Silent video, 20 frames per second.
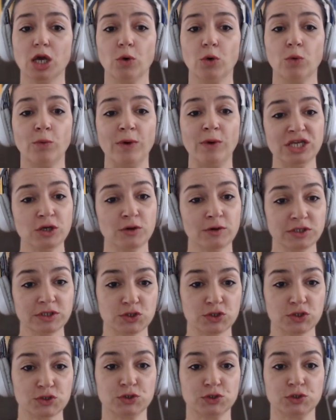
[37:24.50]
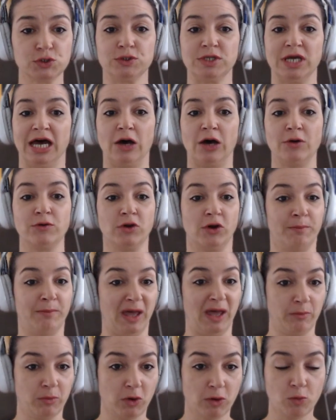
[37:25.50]
when you understood how your
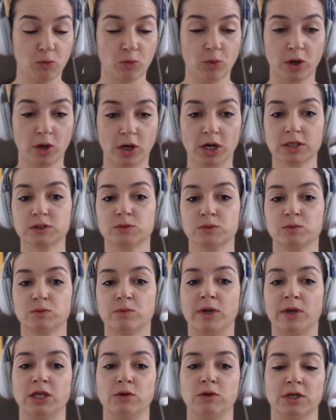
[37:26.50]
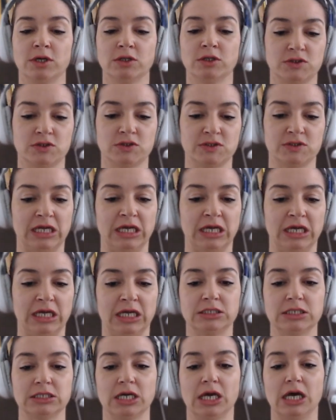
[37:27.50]
memory works, when you understand
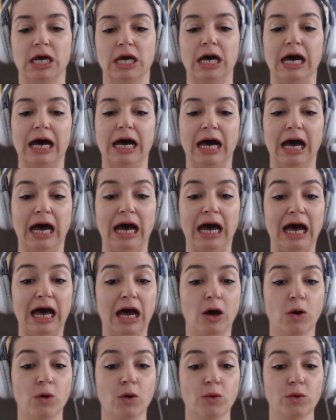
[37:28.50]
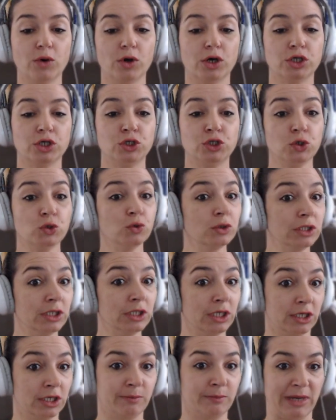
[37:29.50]
how you
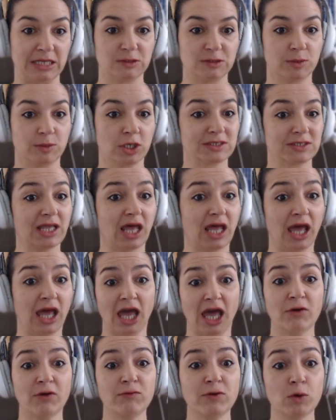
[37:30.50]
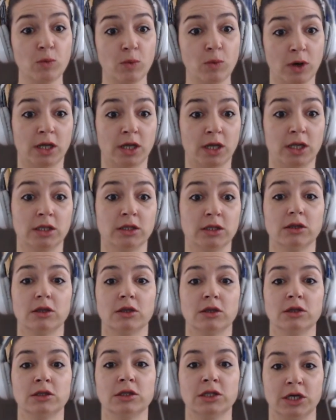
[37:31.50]
learn best, because everyone
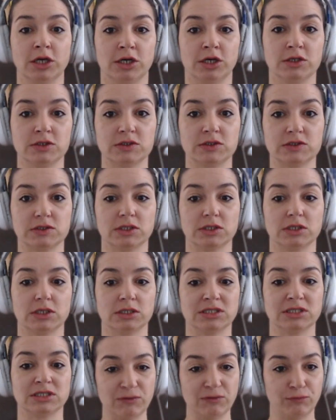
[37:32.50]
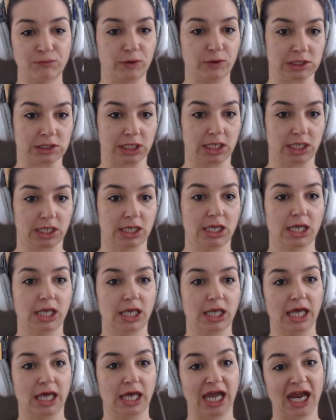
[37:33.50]
learns differently.
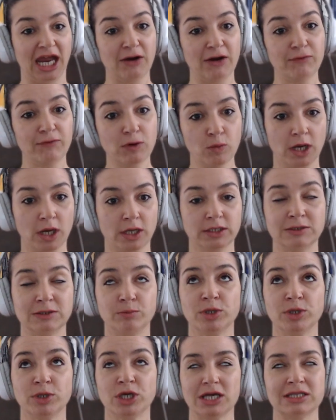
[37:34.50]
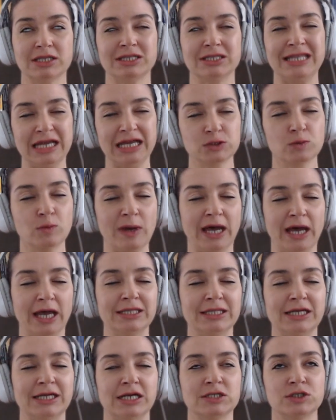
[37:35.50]
Everyone, because that's why
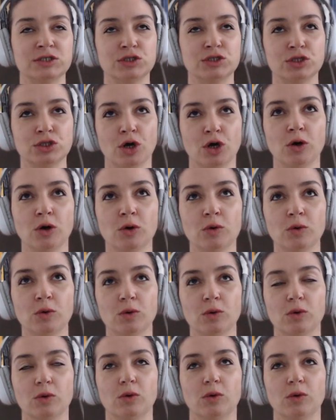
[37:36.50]
there's no